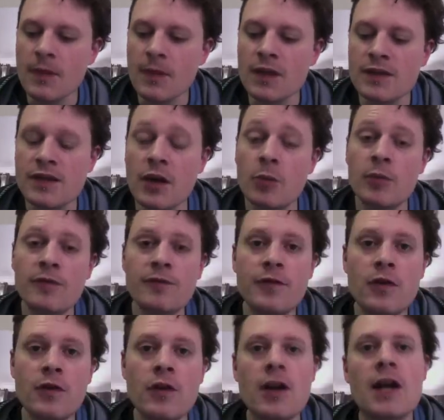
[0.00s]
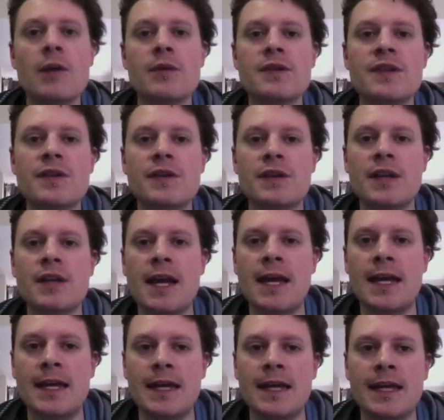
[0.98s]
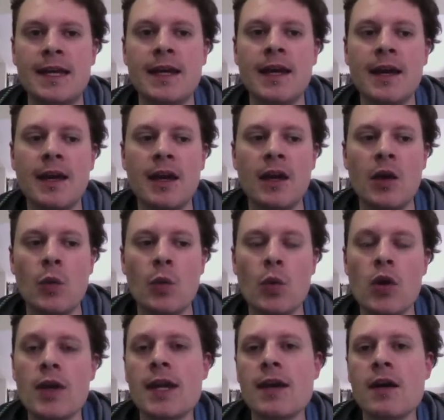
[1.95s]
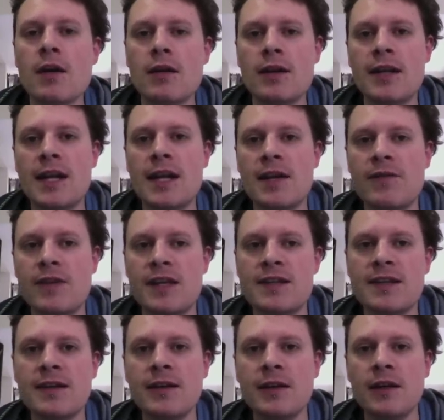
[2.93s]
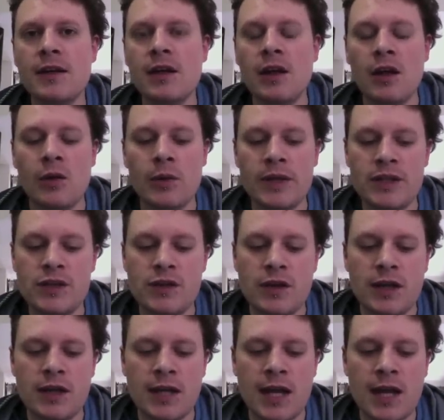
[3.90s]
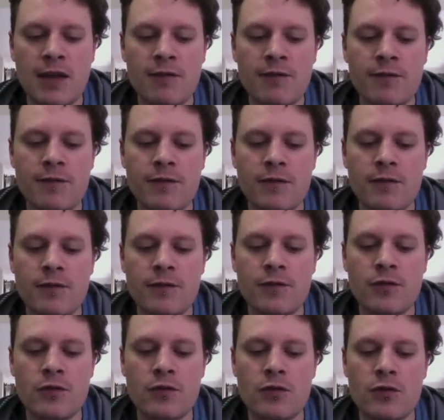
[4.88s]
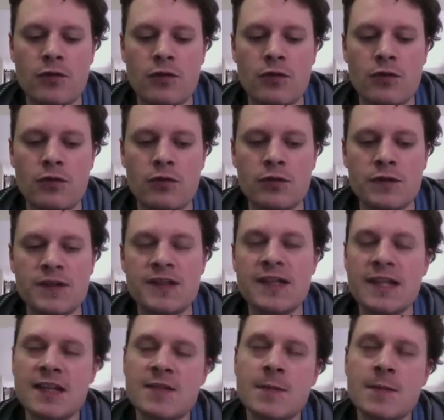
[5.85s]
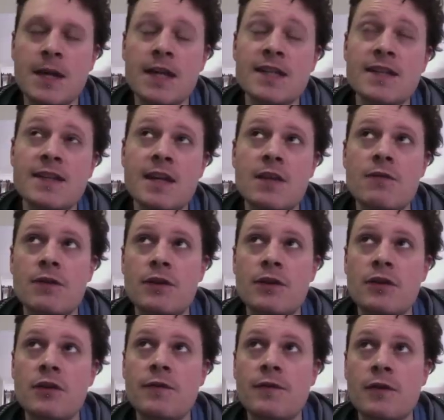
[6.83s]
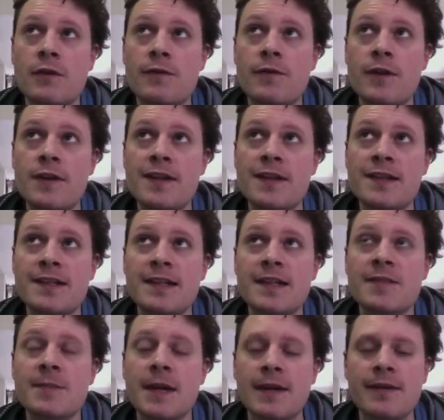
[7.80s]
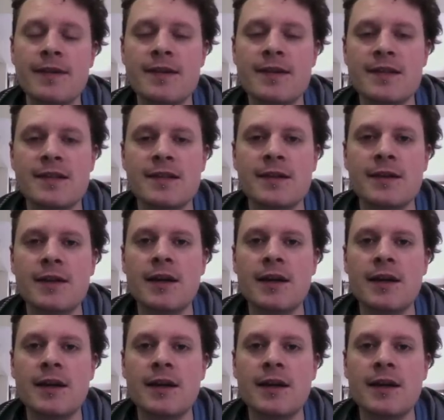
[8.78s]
So before I was on a working holiday visa, which you can have for 6 months and then renew for a further 6 months,